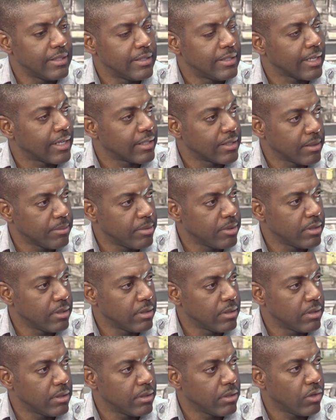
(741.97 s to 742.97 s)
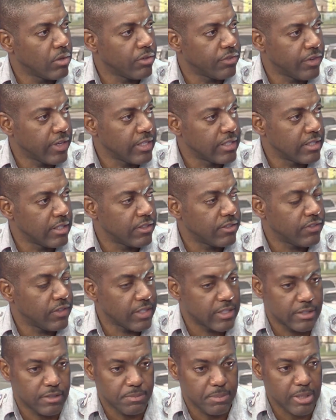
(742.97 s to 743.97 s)
ticketable offenses,
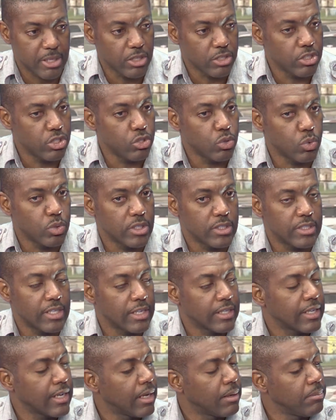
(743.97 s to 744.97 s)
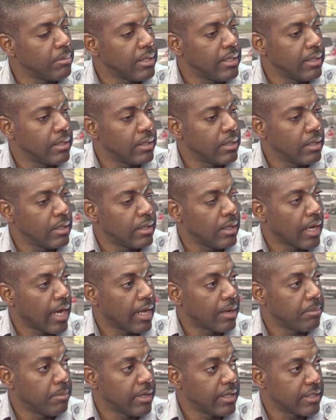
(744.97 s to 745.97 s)
fixed penalty notice that can be
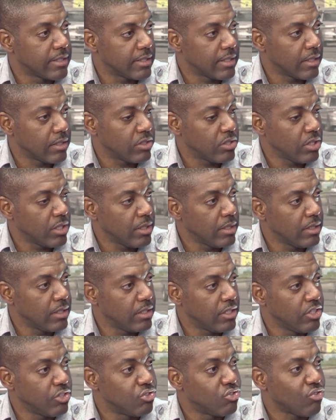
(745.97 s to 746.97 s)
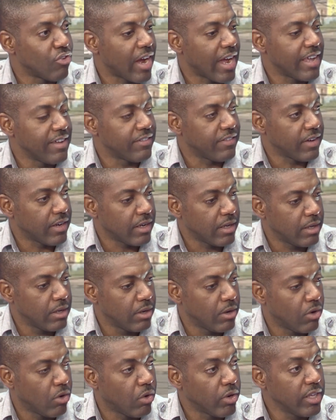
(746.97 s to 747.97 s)
administered to the driver
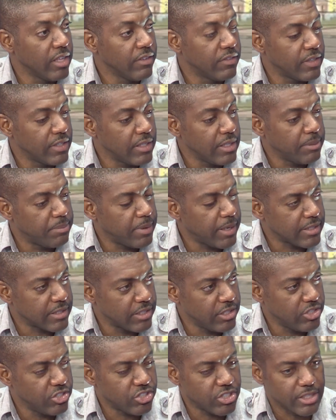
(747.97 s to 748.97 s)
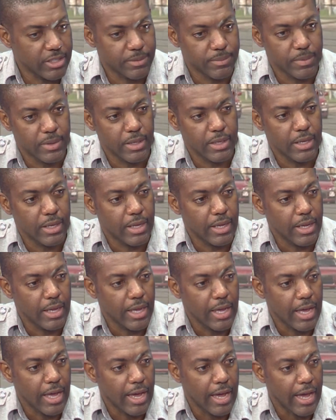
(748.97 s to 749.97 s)
or even the passenger.
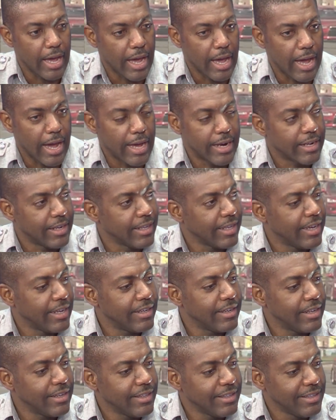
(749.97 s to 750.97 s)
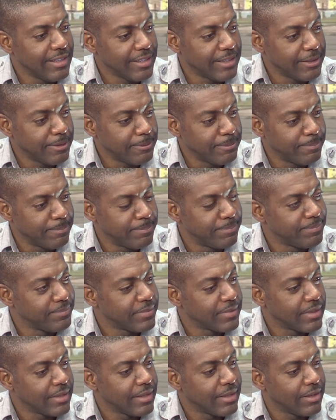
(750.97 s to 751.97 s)
And at the end of the day,
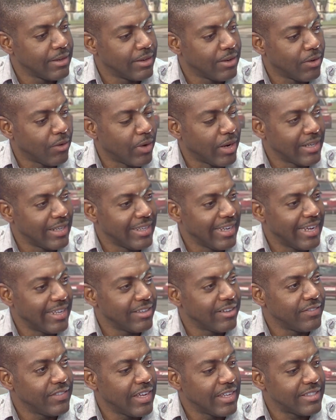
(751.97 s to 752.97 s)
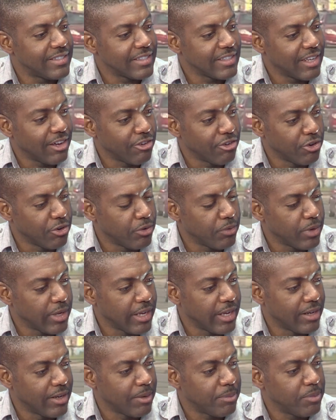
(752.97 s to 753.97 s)
or at the end of that scenario, we
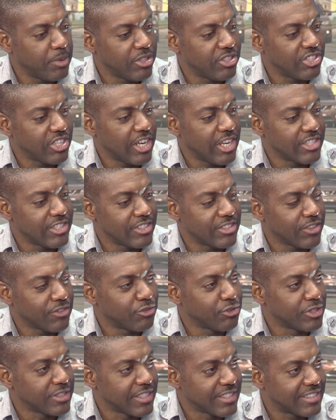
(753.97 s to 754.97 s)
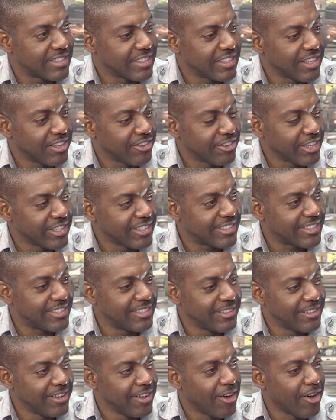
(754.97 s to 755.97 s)
end up with charges of resisting
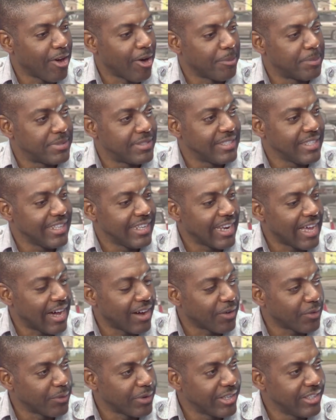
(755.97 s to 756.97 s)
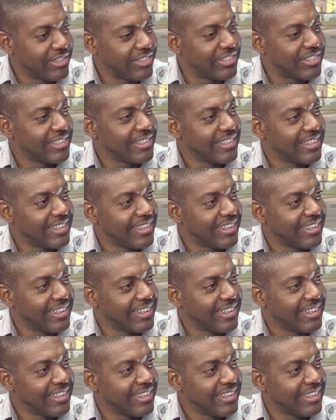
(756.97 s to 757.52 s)
arrest, obscene language,